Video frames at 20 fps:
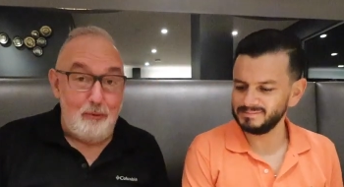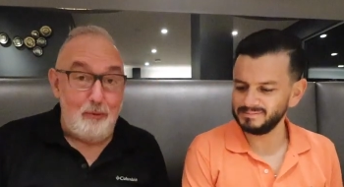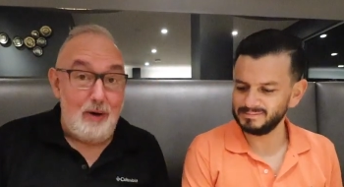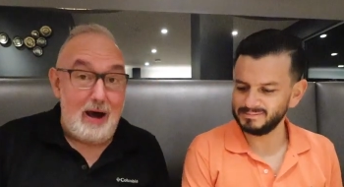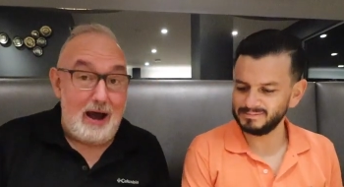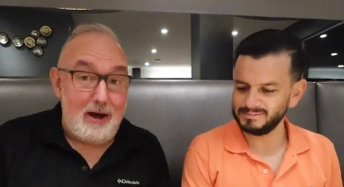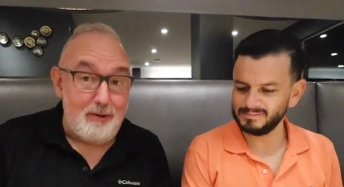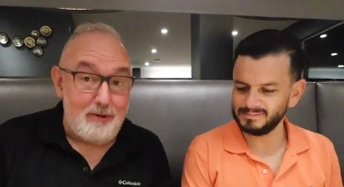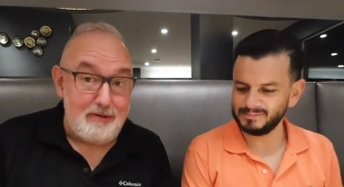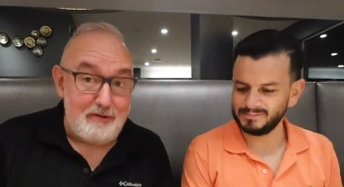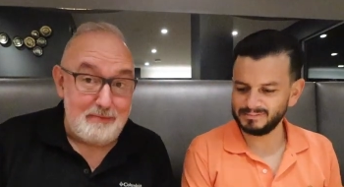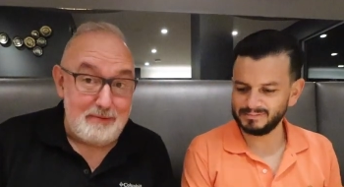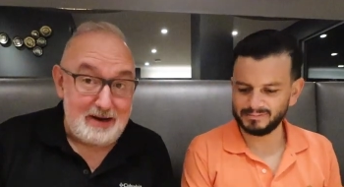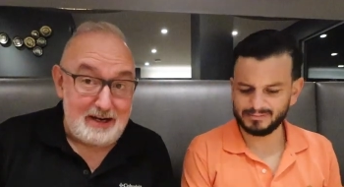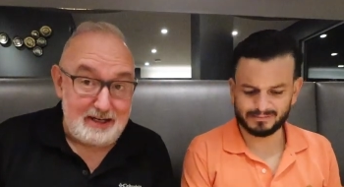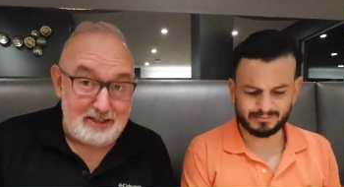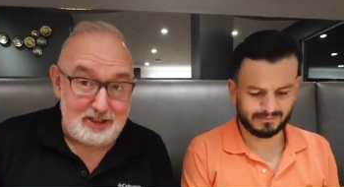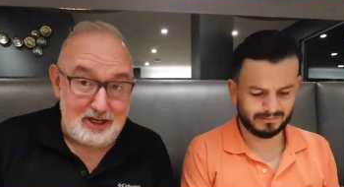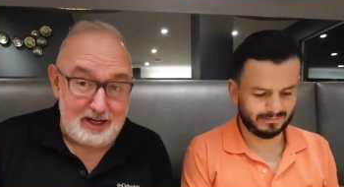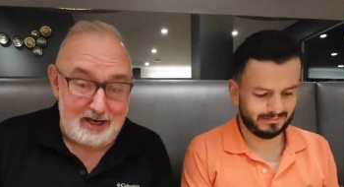Speaker 1: Wow, everybody,
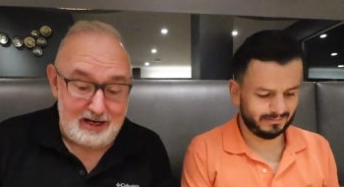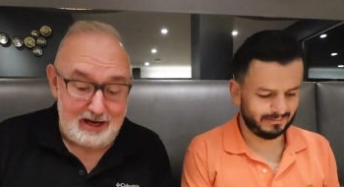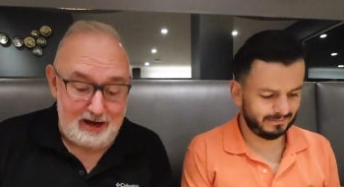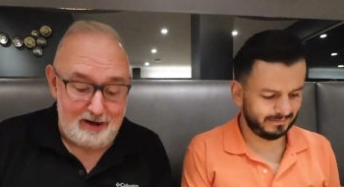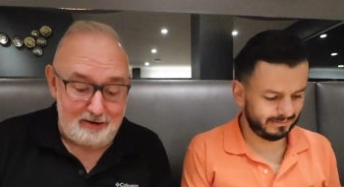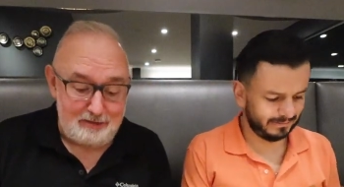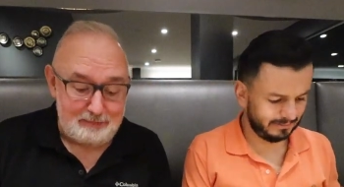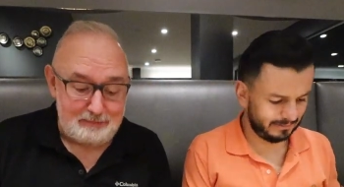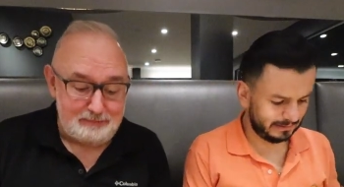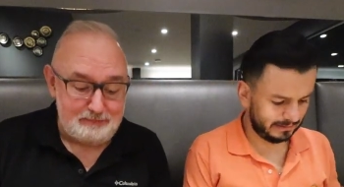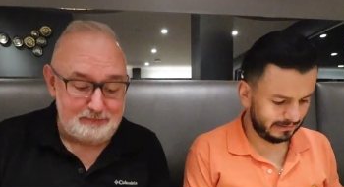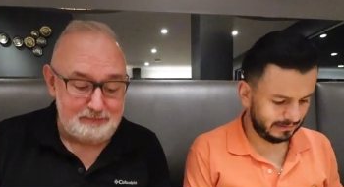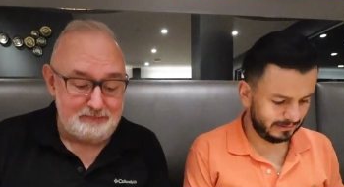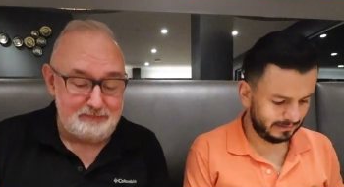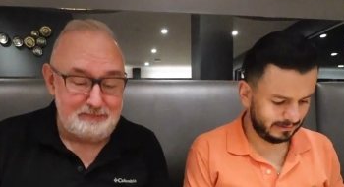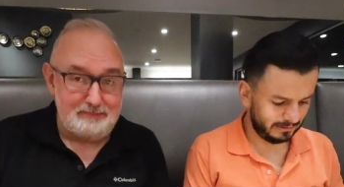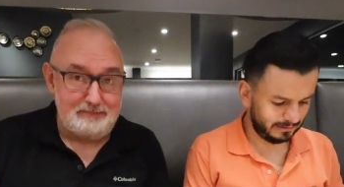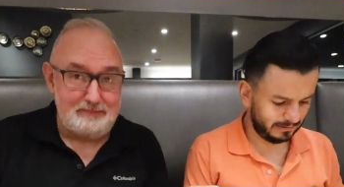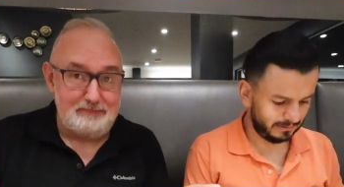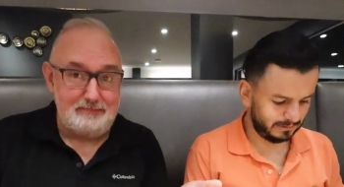check it out.
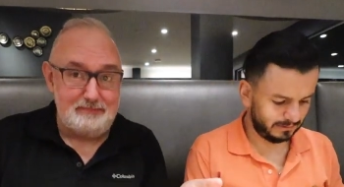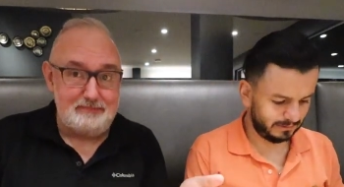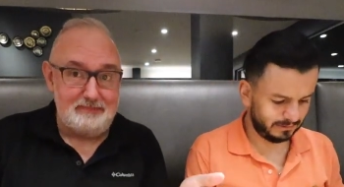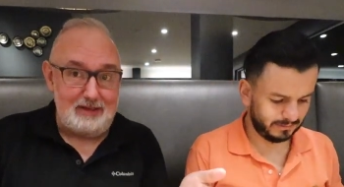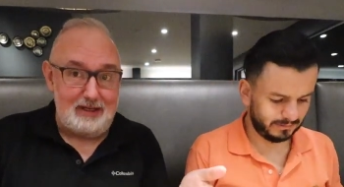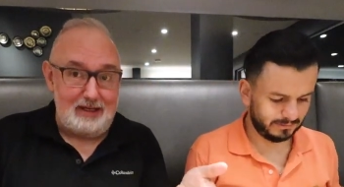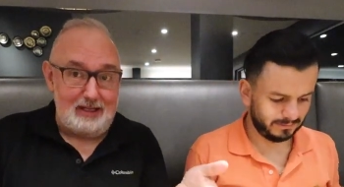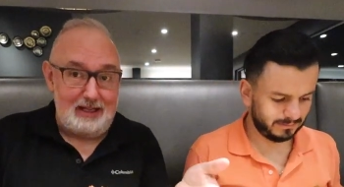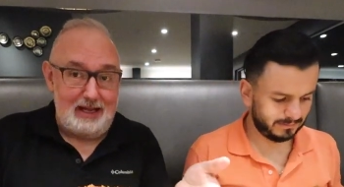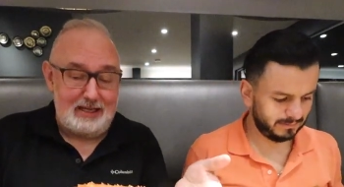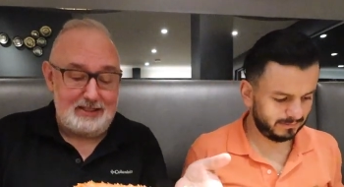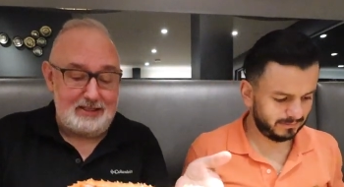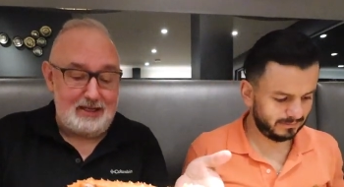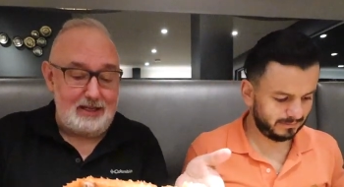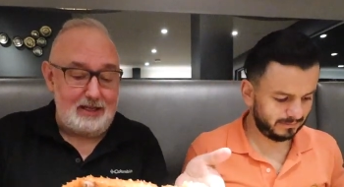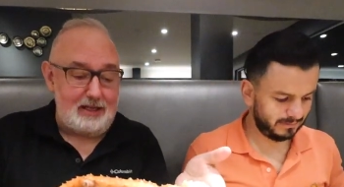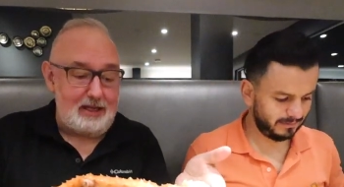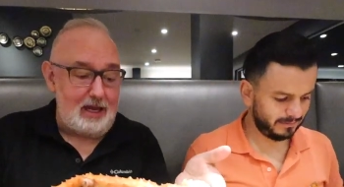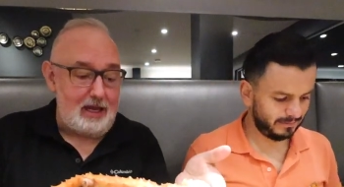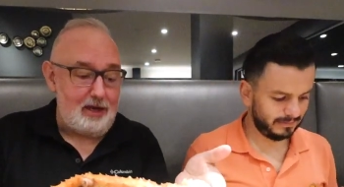Alaskan
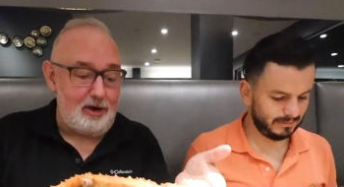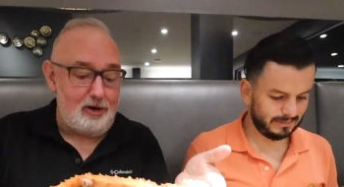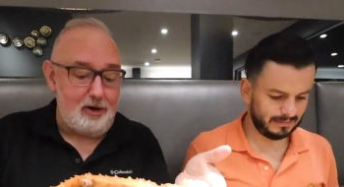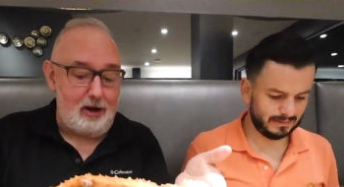King